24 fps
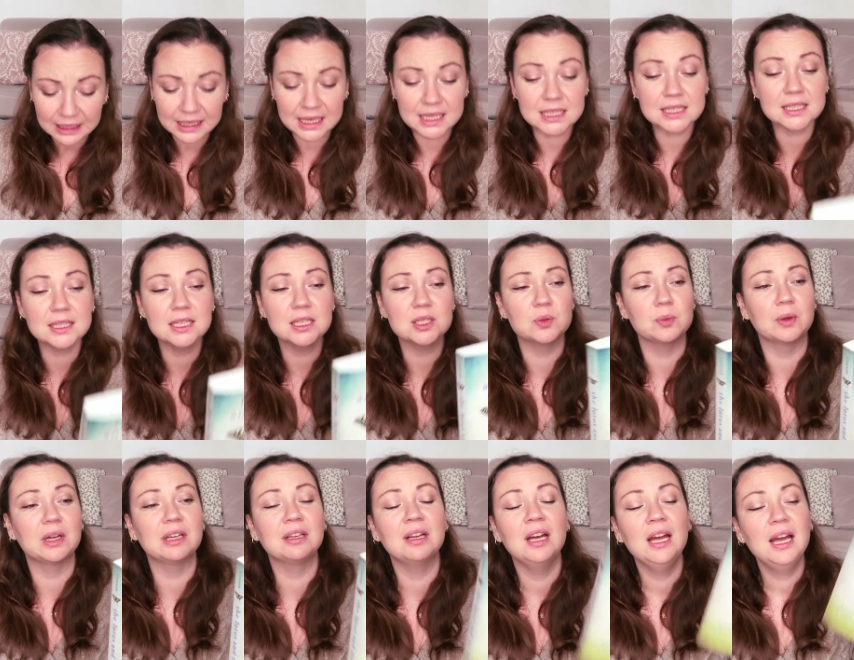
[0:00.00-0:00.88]
It's
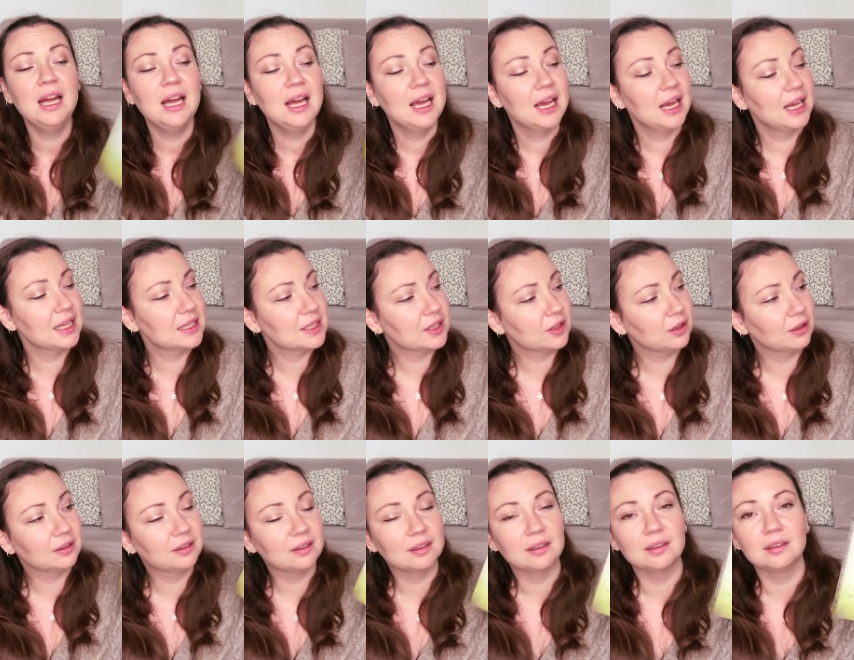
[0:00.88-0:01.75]
this one. It's
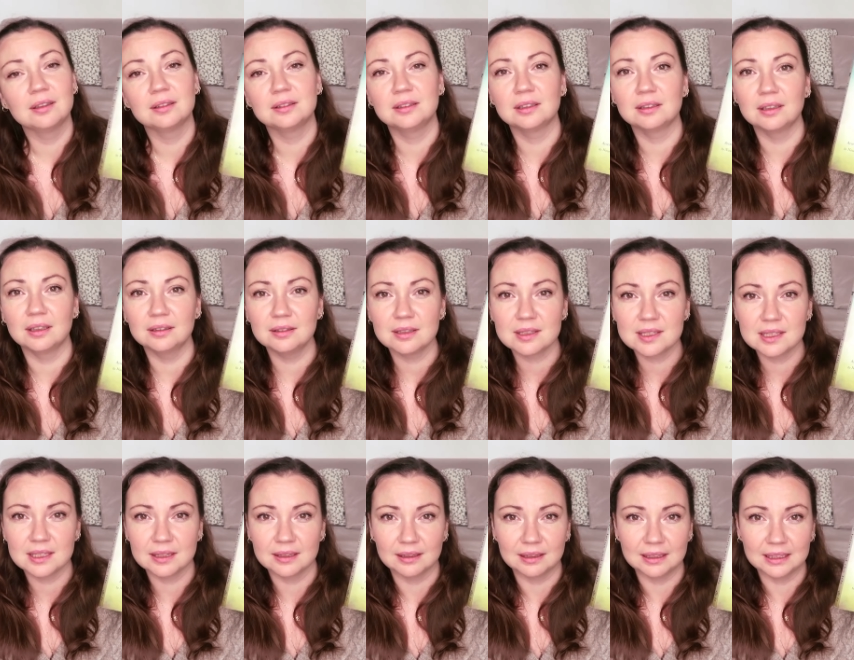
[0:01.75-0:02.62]
called The
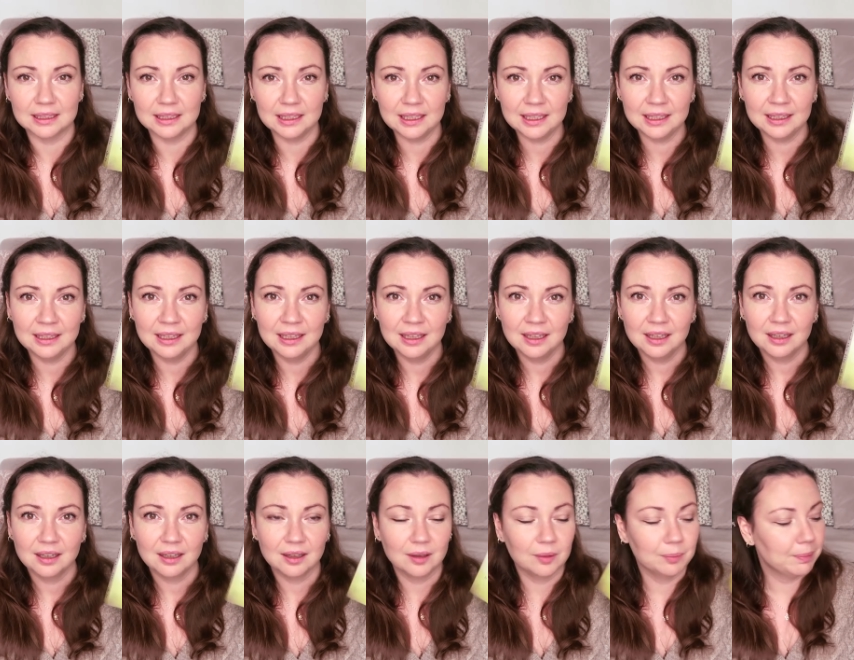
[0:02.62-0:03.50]
Lotus and the Lily
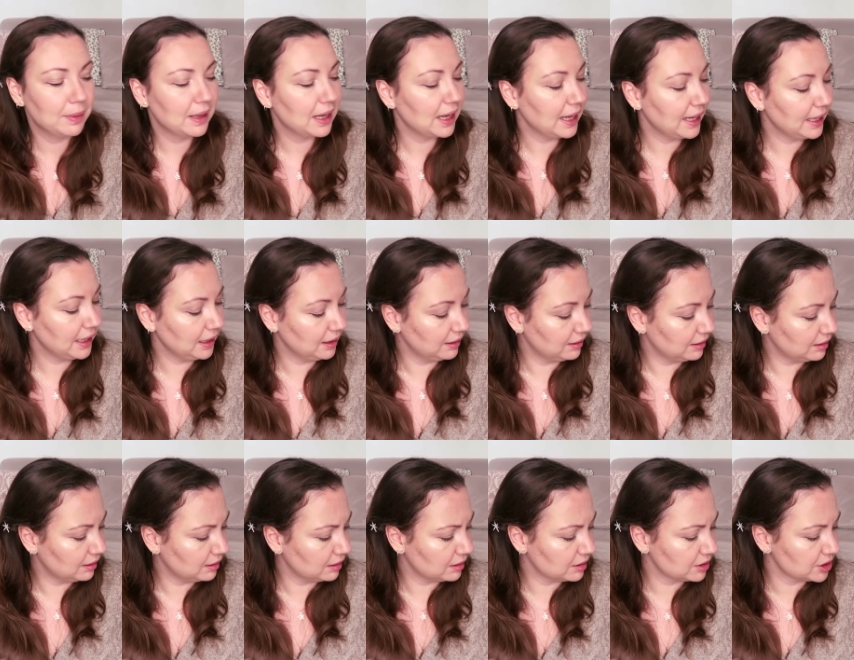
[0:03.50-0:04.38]

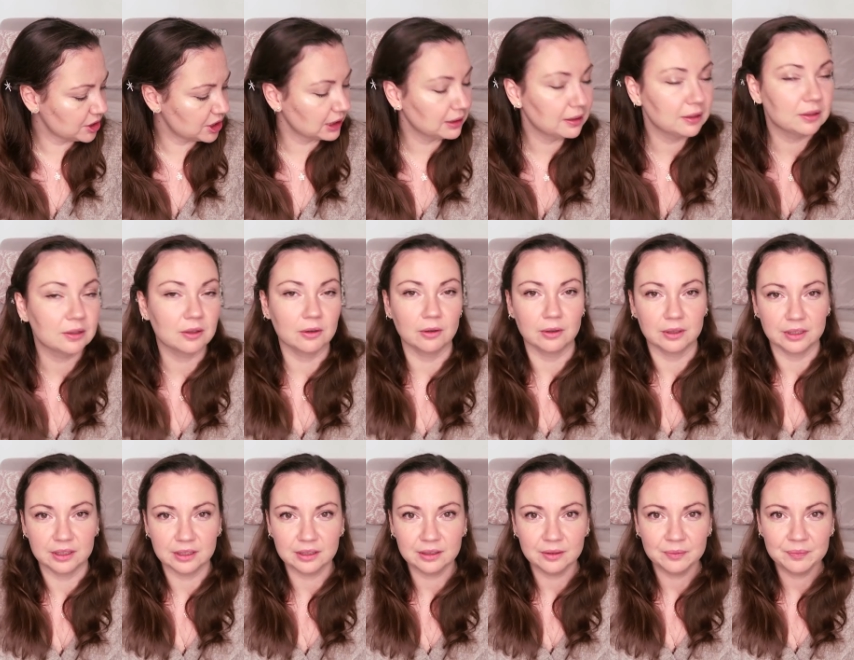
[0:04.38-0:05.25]
by Janet
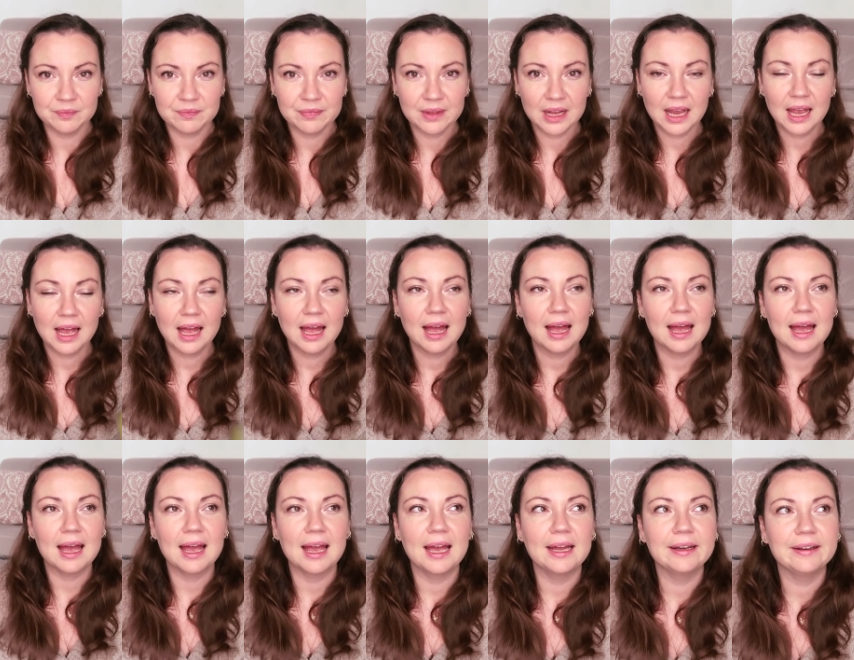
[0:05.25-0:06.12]
Connor.
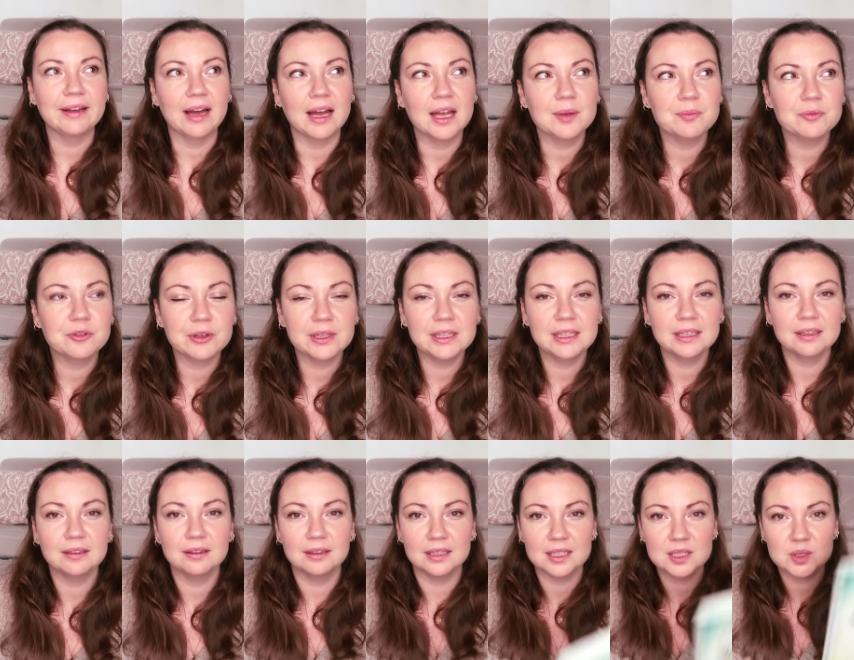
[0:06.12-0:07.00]
And I'm
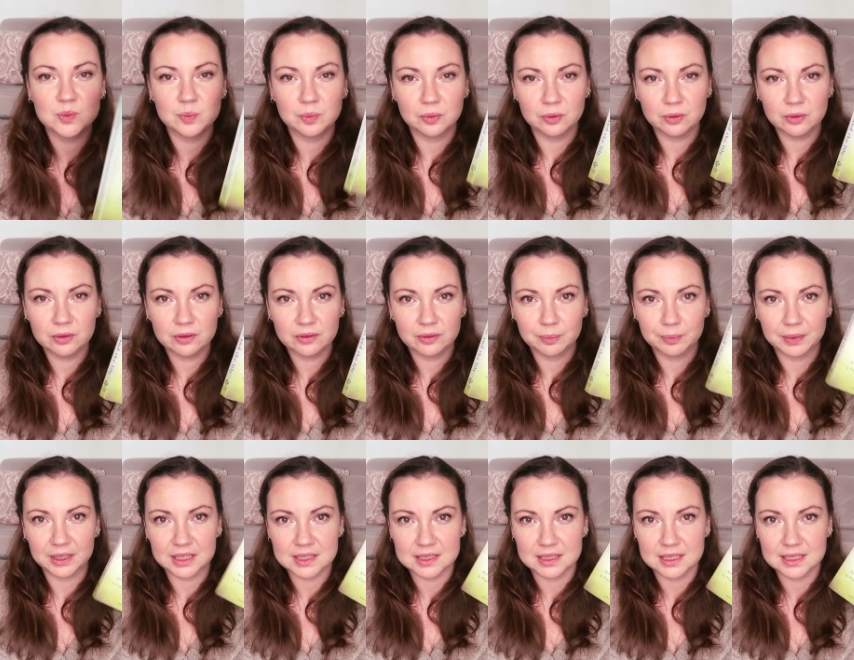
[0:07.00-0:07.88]
reading this book
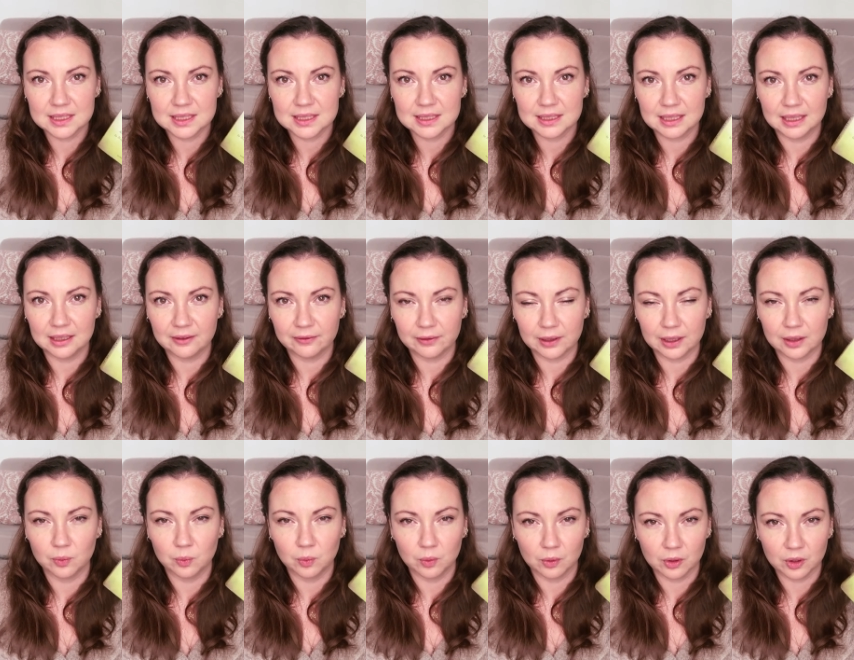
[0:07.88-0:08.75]
because this is kind of
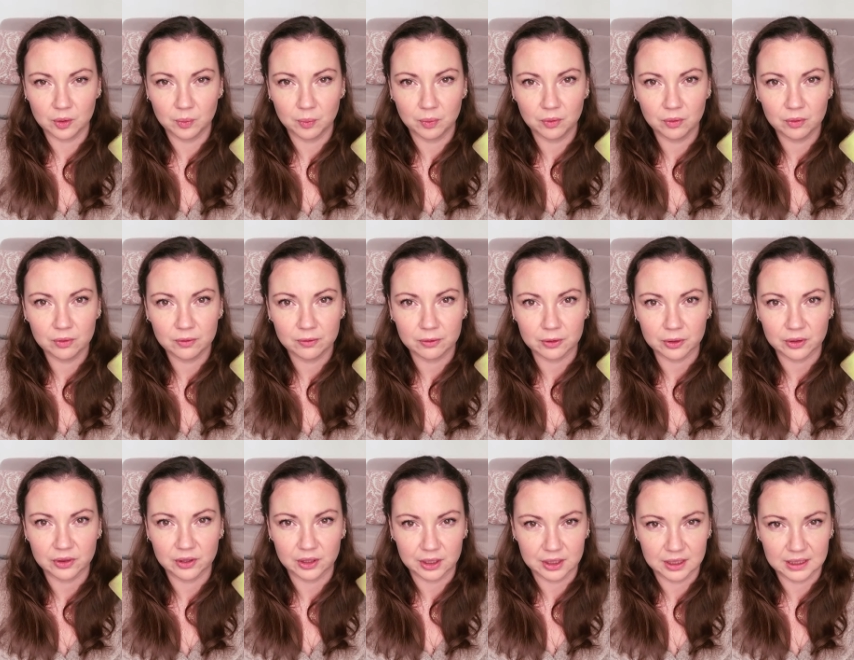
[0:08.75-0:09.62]
like a workbook for
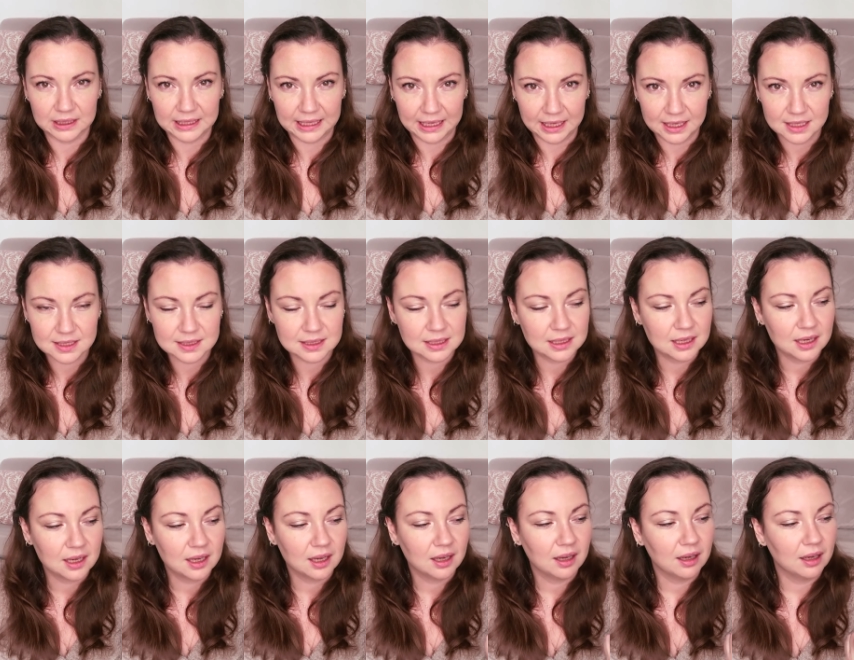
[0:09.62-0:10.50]
30 days